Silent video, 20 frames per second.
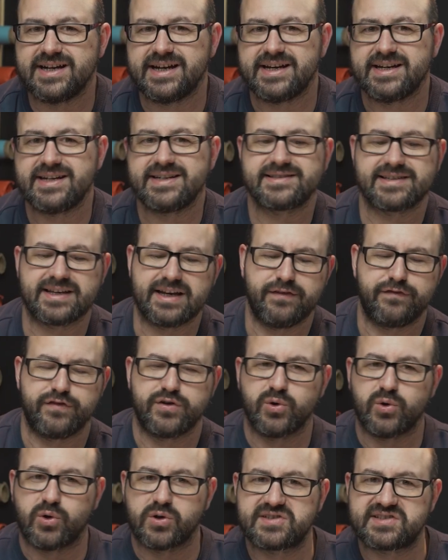is if
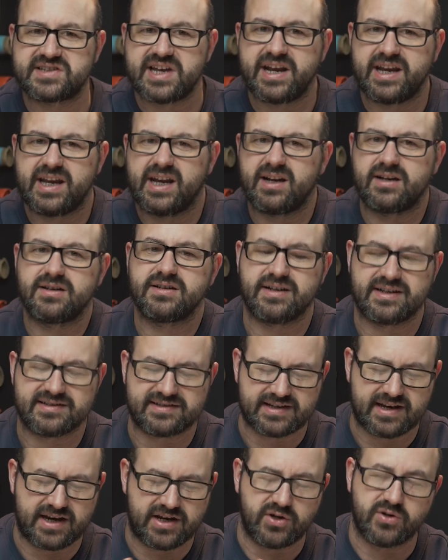you're setting, let's
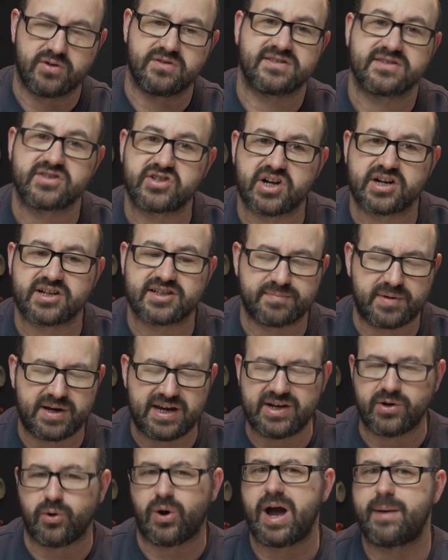say you're using shutter
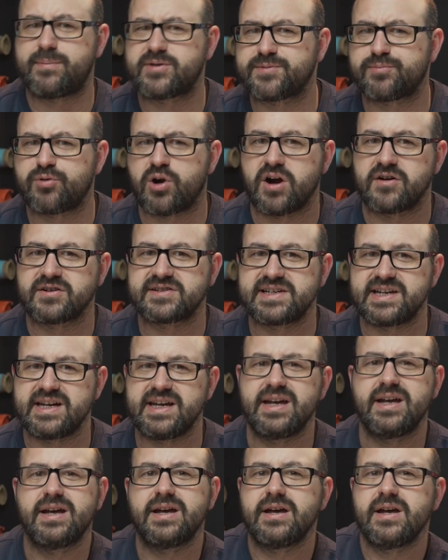speed or aperture
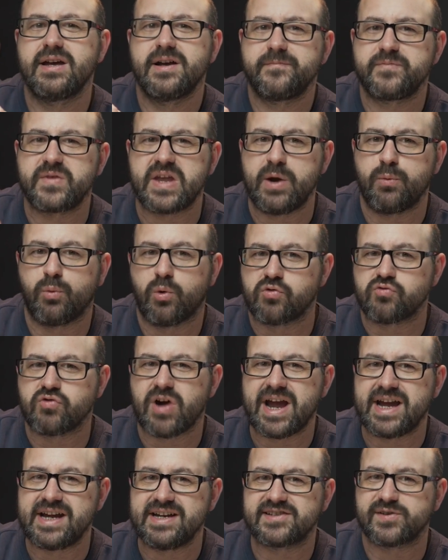priority, it will
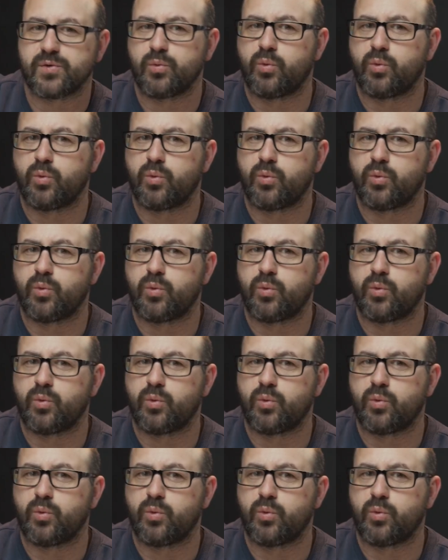raise